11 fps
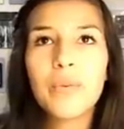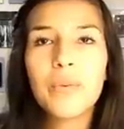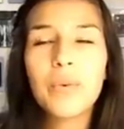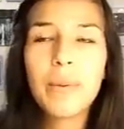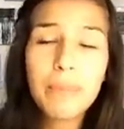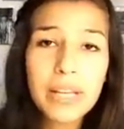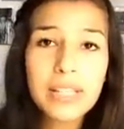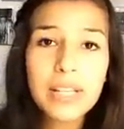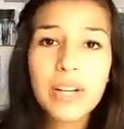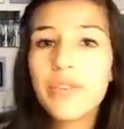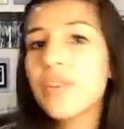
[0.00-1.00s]
web-based
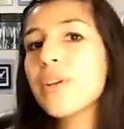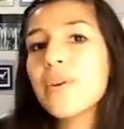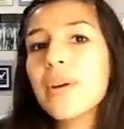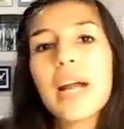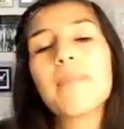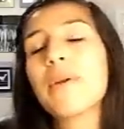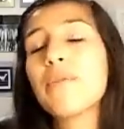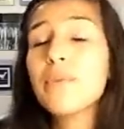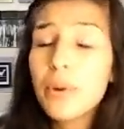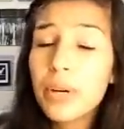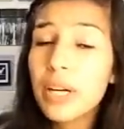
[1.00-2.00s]
interview i got my
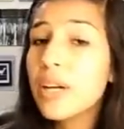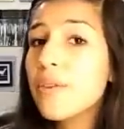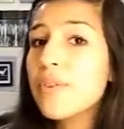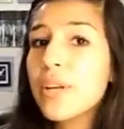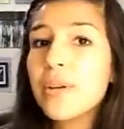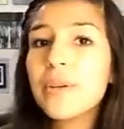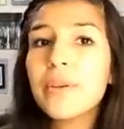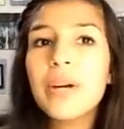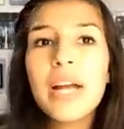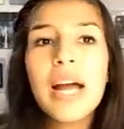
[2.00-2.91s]
phone interview